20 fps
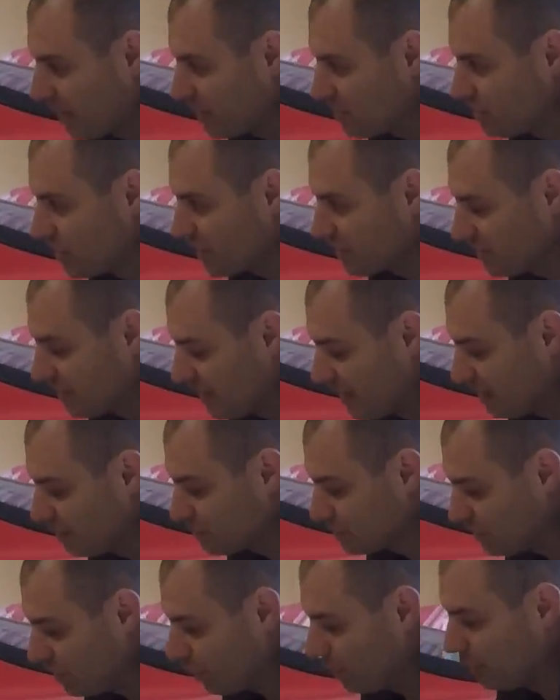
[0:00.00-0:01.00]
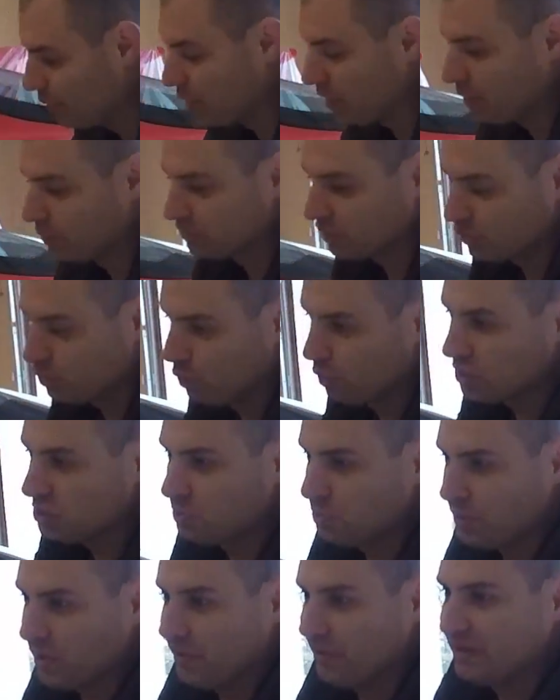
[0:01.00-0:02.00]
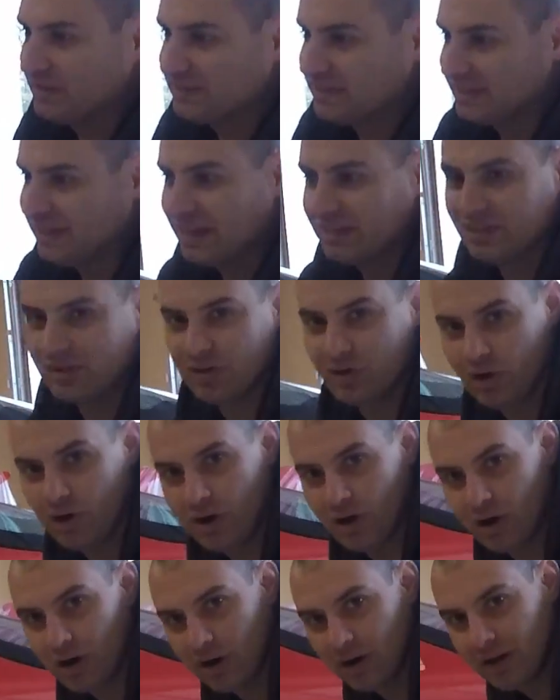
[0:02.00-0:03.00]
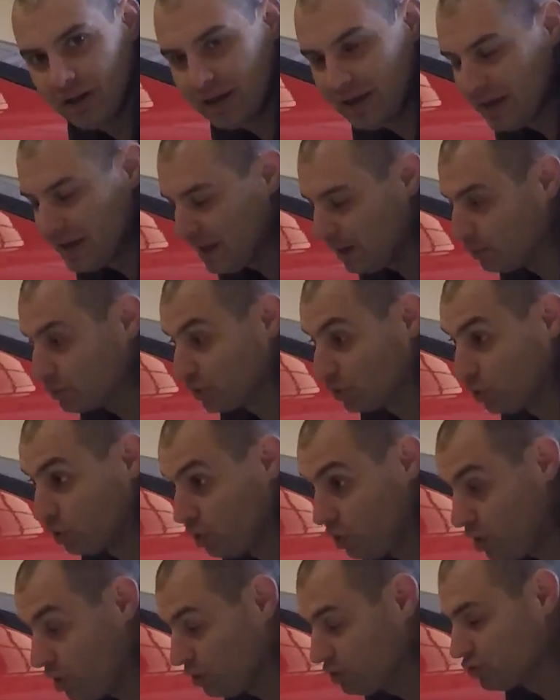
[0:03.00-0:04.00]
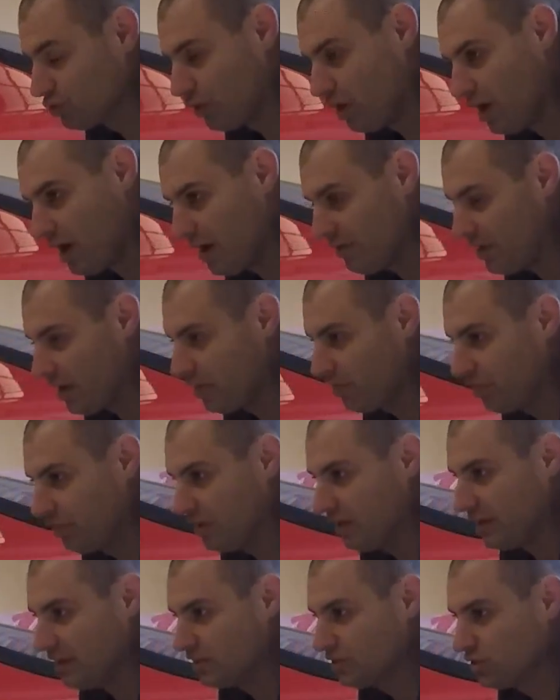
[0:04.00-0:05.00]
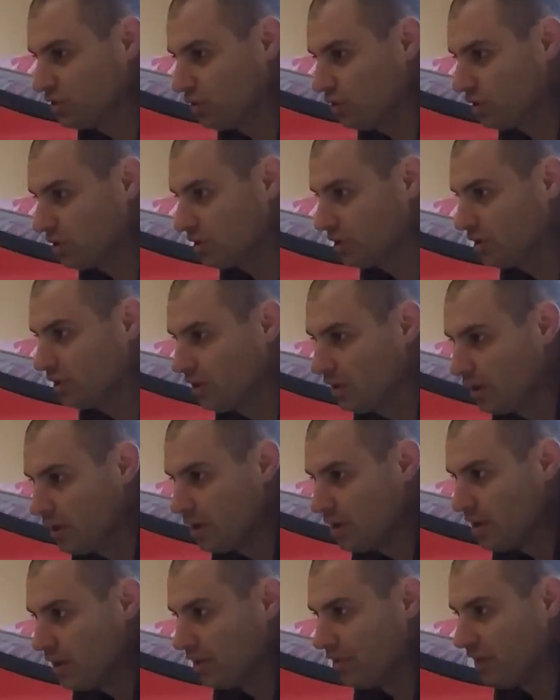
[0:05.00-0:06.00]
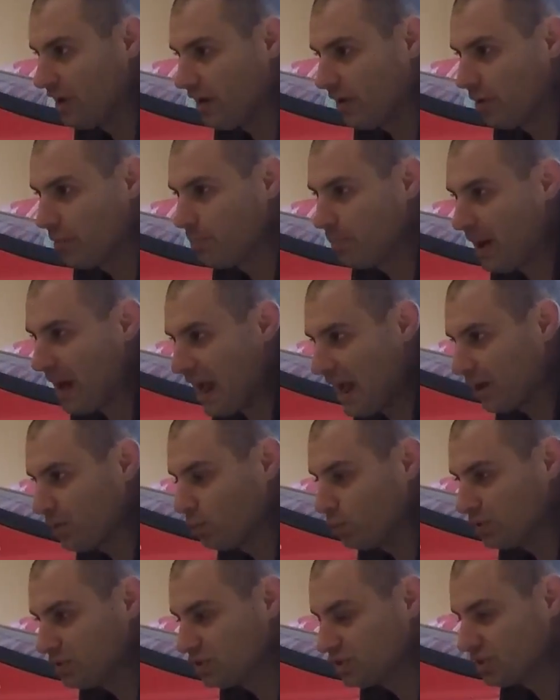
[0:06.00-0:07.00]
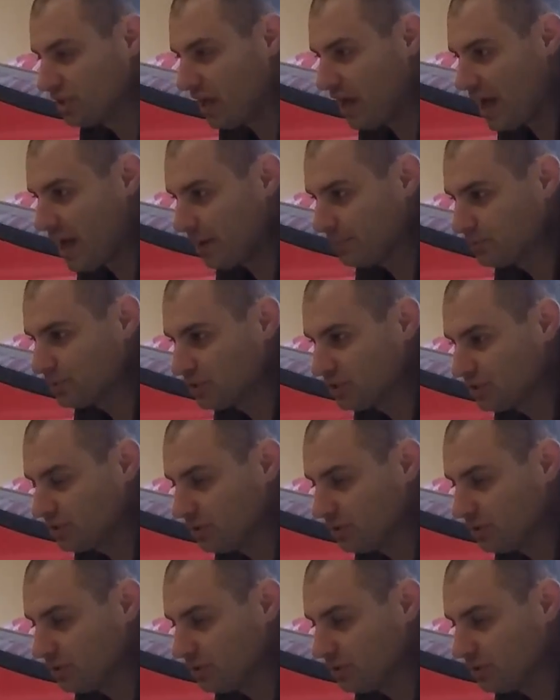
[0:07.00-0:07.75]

of checked it out. So it was a cool experience to get the car. It was a long drive. I think it took there and back with stops,